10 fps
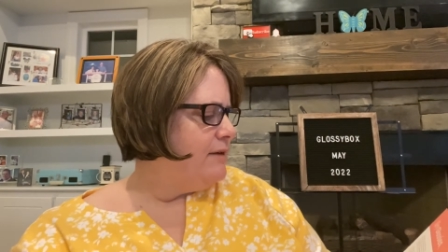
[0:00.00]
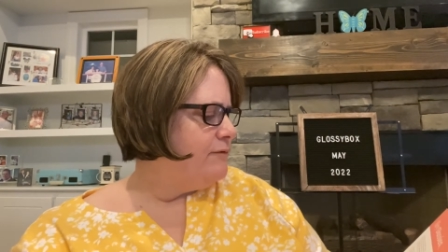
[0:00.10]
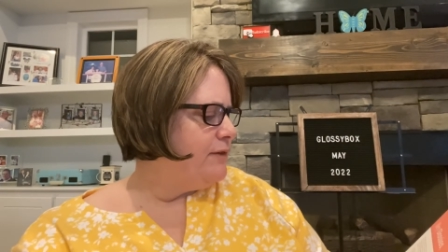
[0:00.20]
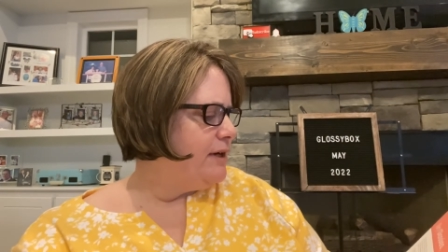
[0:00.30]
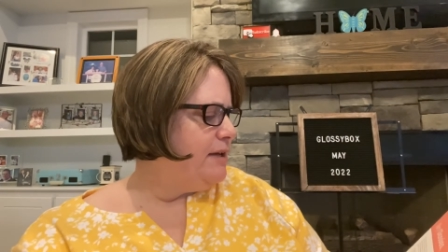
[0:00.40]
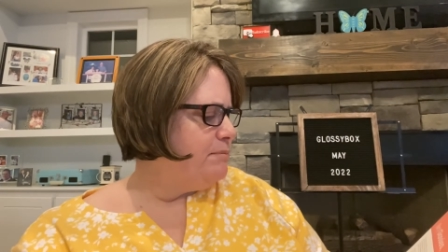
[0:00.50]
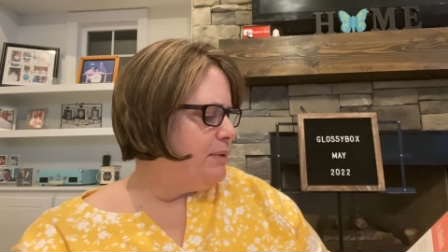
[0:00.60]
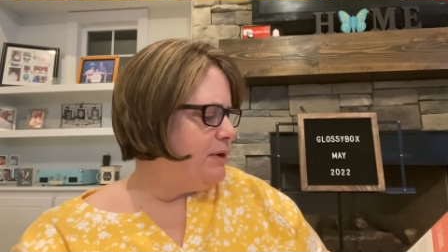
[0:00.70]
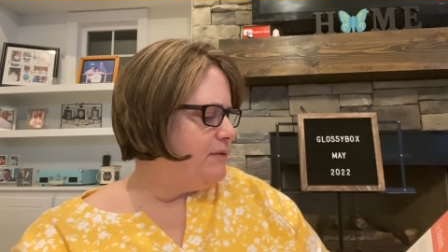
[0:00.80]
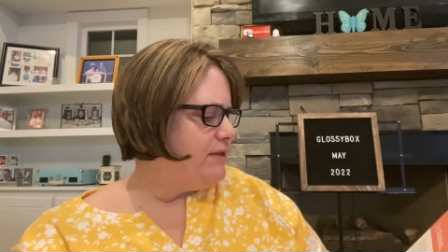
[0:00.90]
Forget
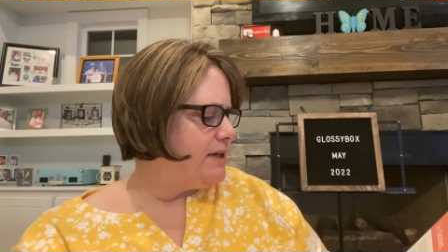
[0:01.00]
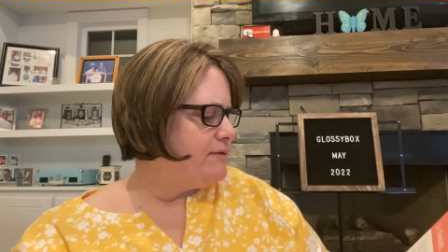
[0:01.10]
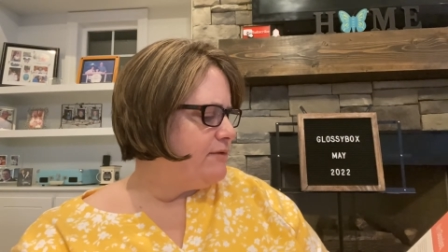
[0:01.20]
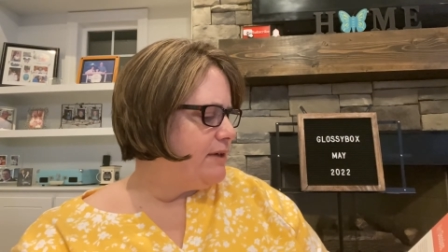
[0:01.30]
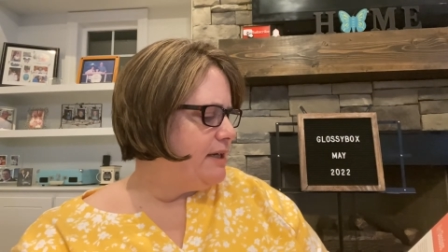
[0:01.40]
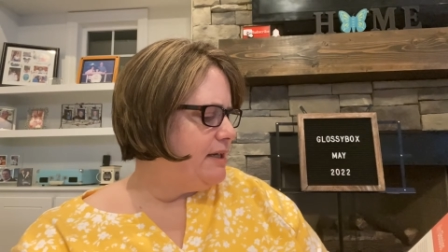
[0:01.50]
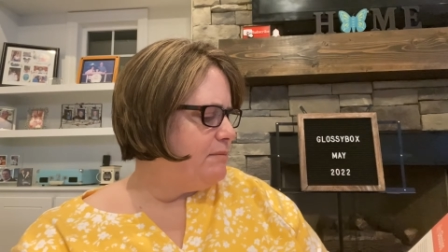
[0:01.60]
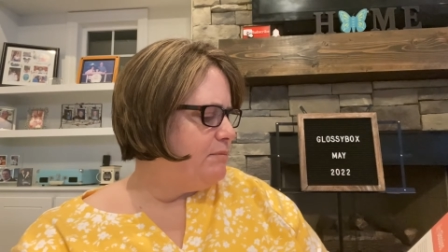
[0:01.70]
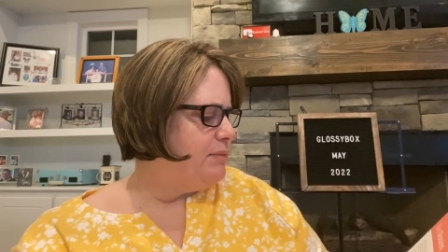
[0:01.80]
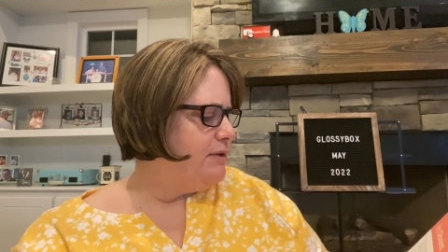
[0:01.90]
perfect,
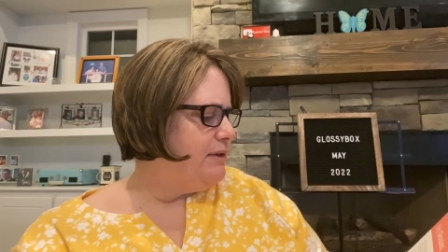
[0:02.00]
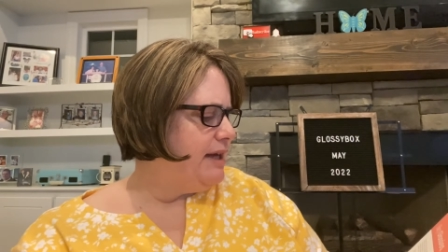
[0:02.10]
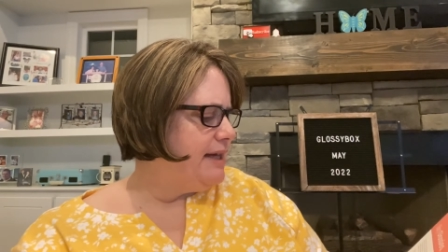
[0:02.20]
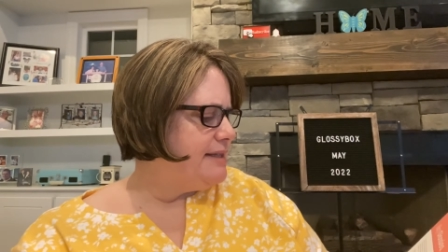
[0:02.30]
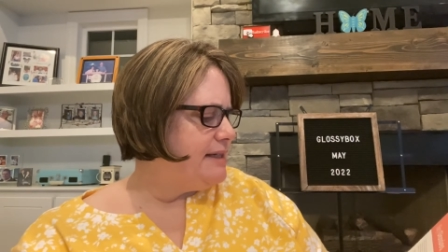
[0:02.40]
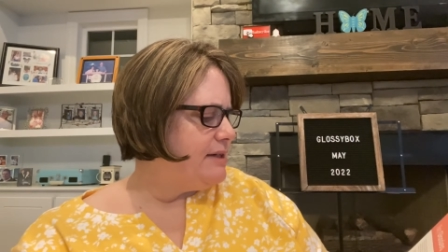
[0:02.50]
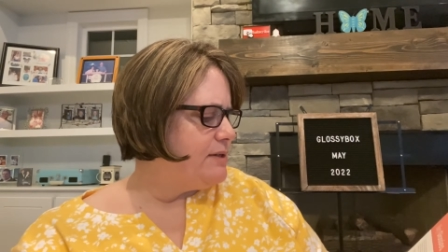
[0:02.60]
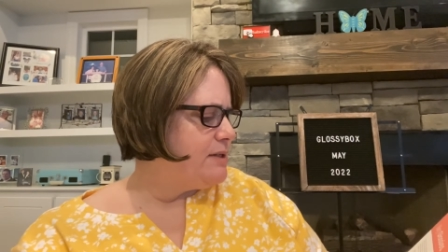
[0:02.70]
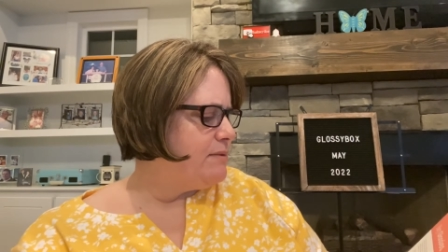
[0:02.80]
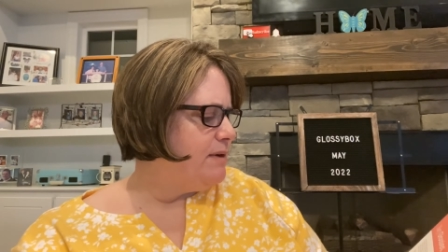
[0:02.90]
forget beauty
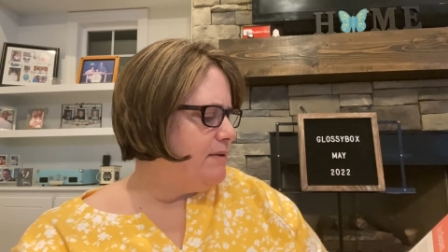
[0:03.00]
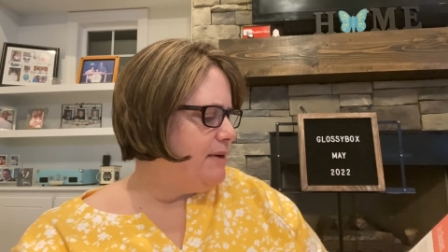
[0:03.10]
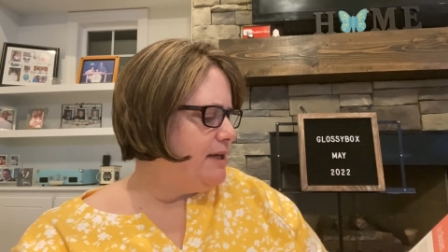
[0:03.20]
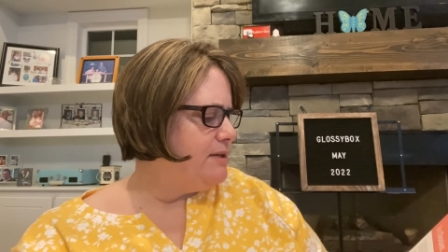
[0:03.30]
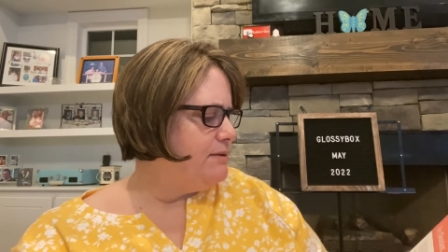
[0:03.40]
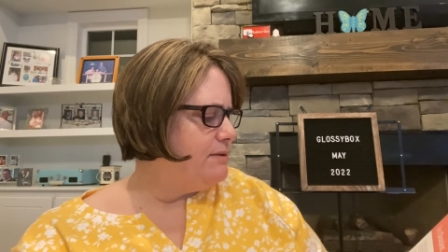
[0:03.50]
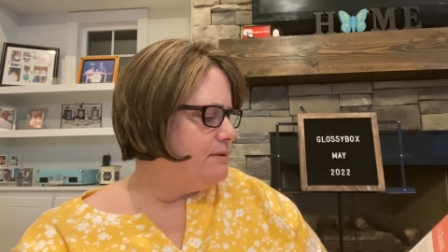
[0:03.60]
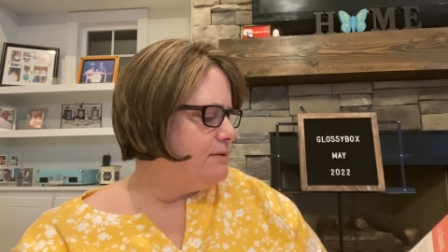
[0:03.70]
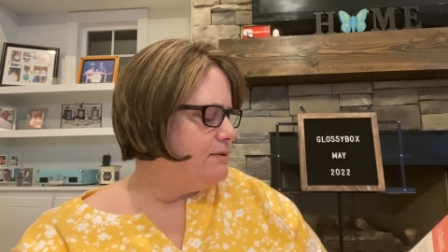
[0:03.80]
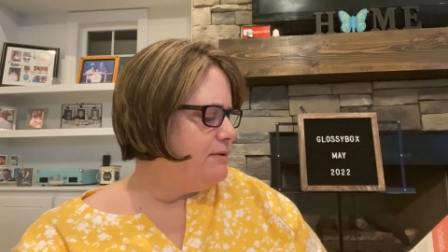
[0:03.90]
ideals. We want you
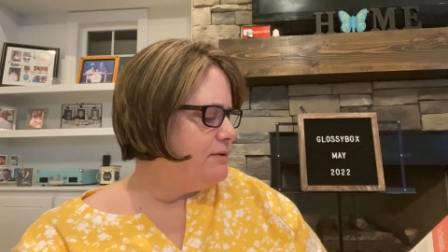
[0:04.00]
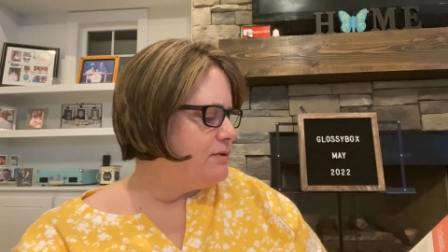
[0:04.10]
to